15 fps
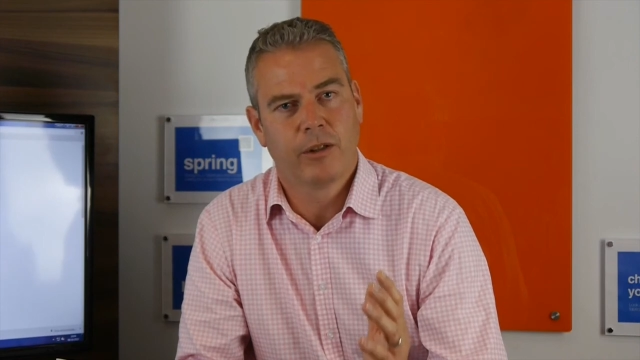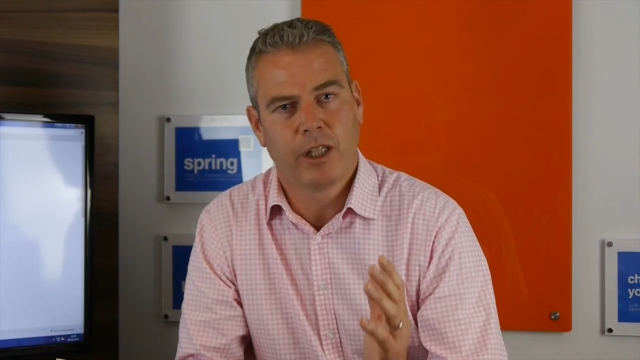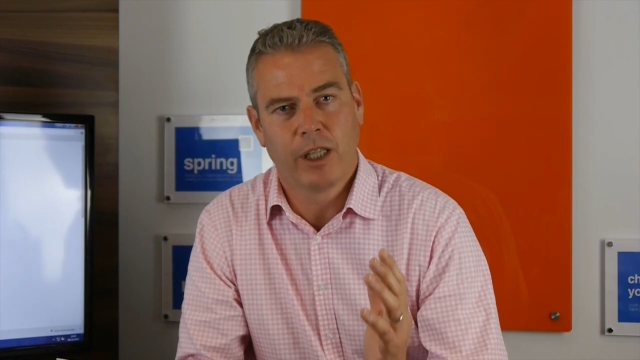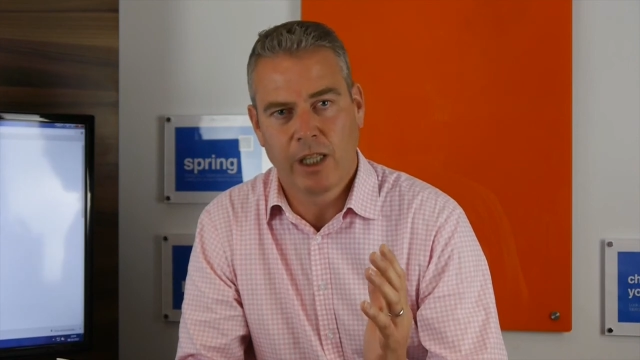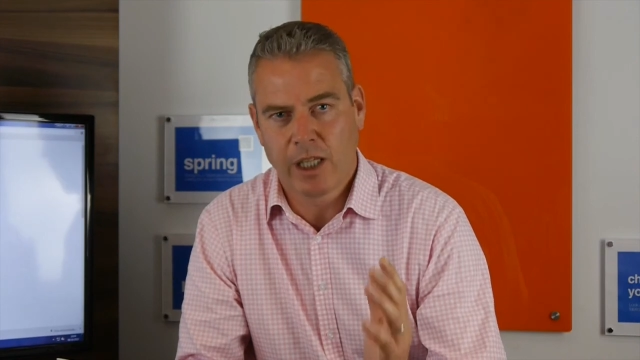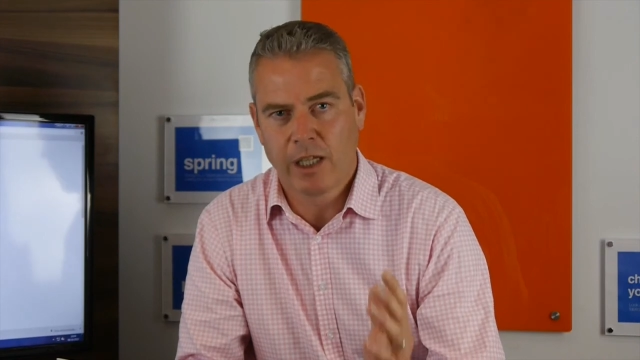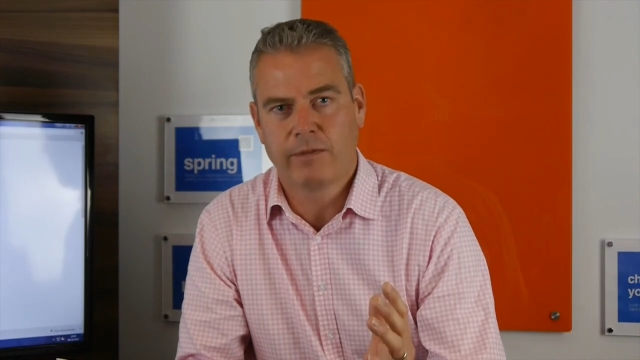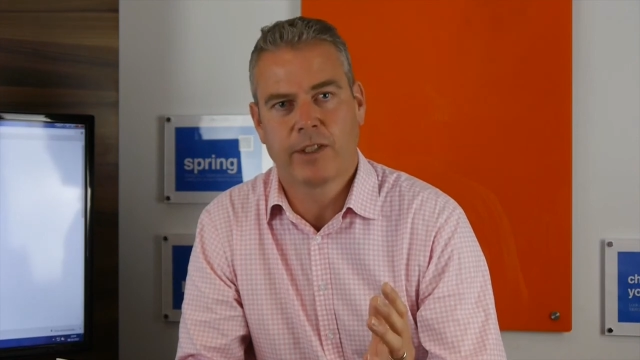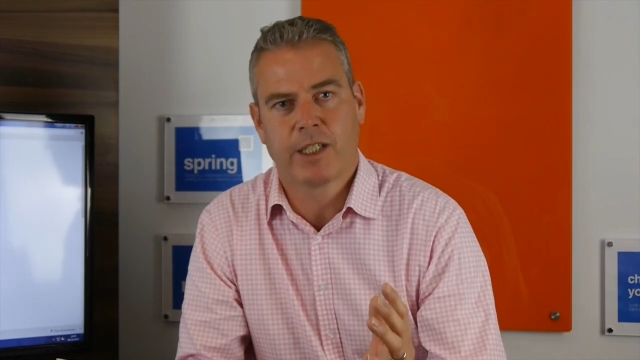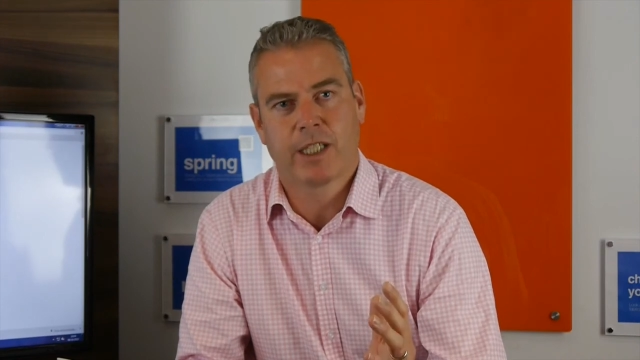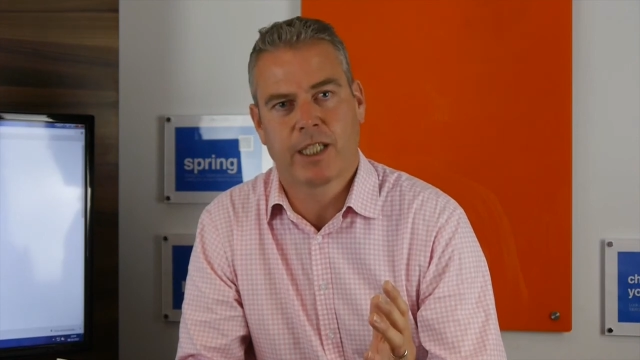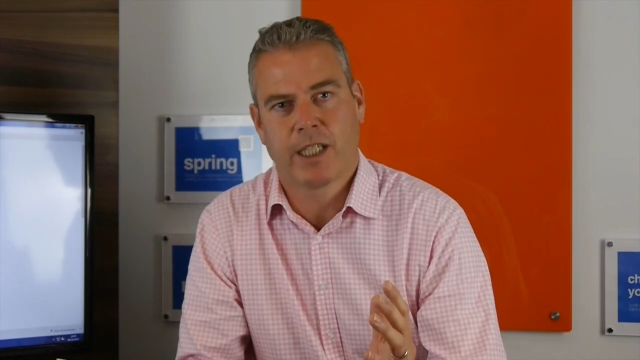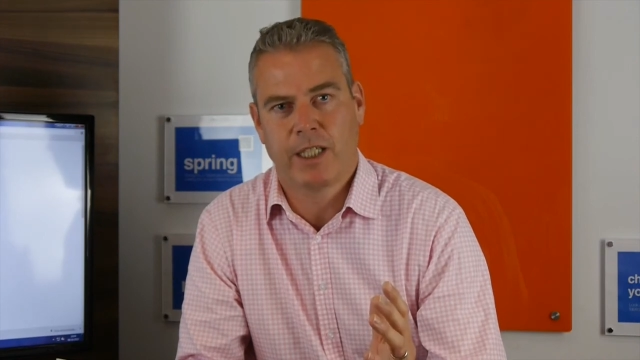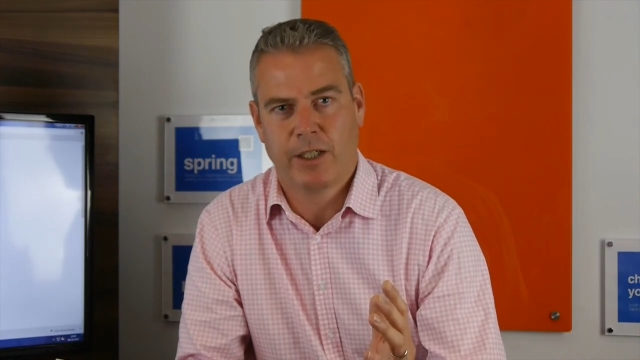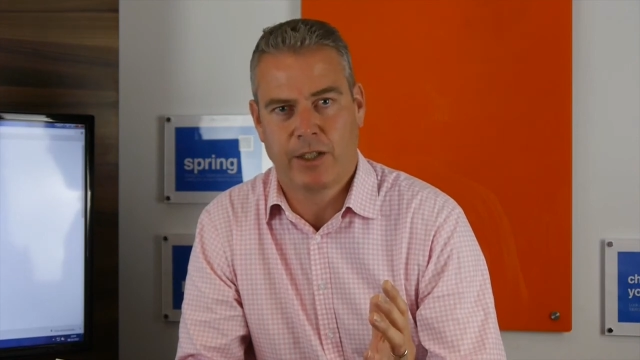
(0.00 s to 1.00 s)
Love to
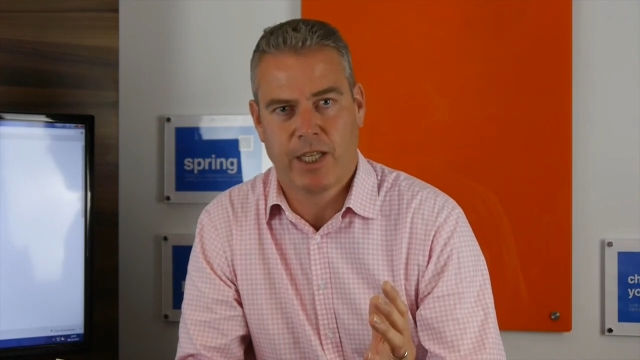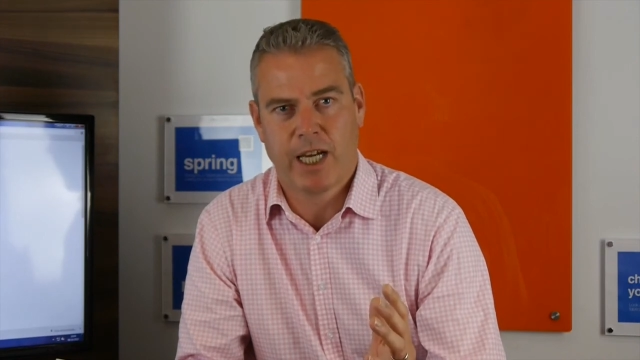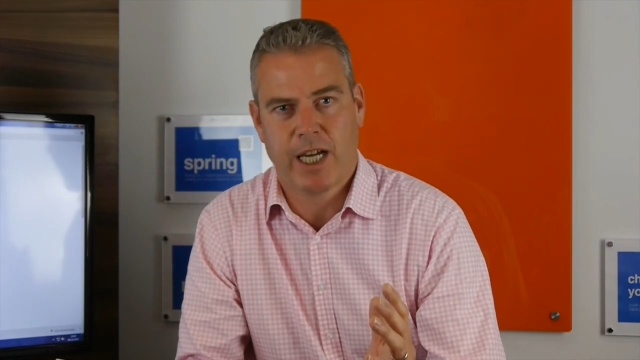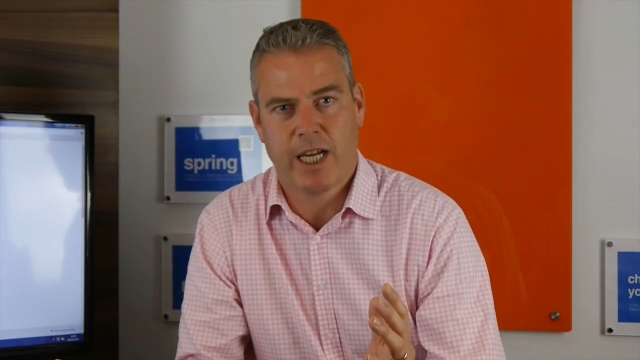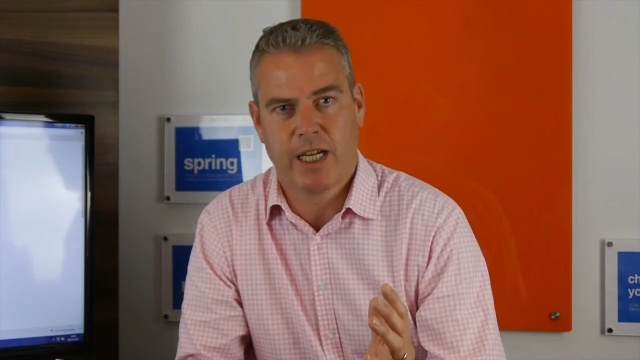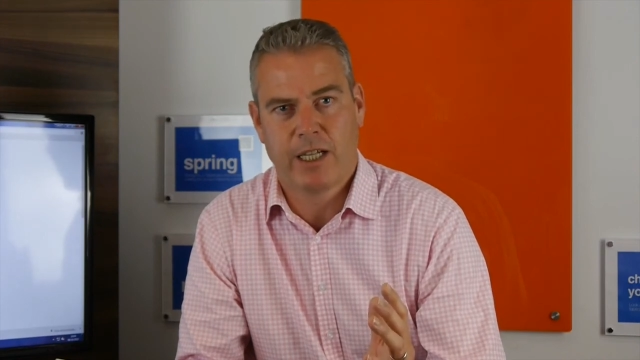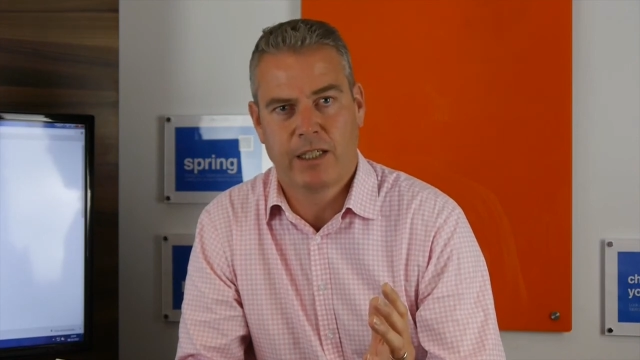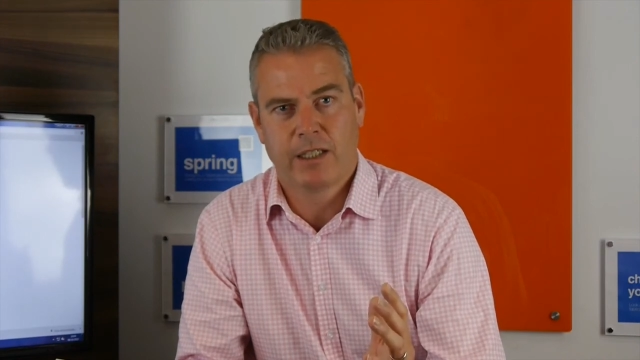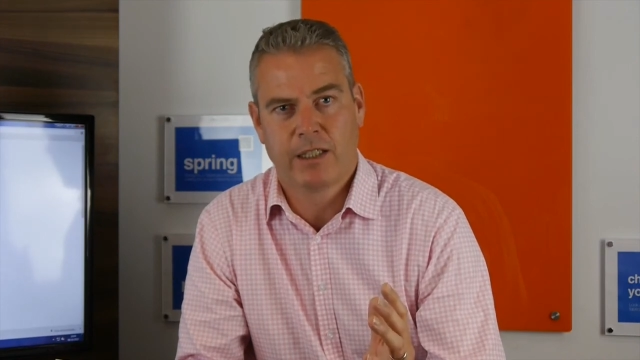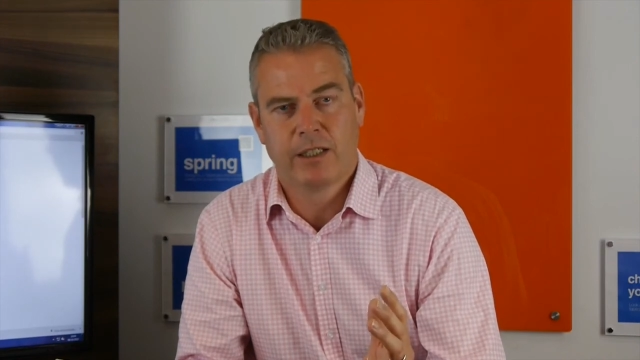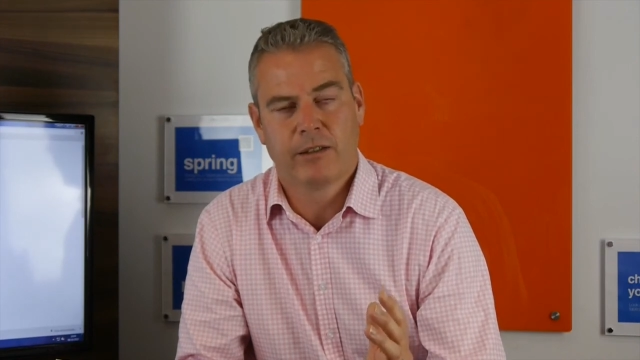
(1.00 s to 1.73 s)
see you there.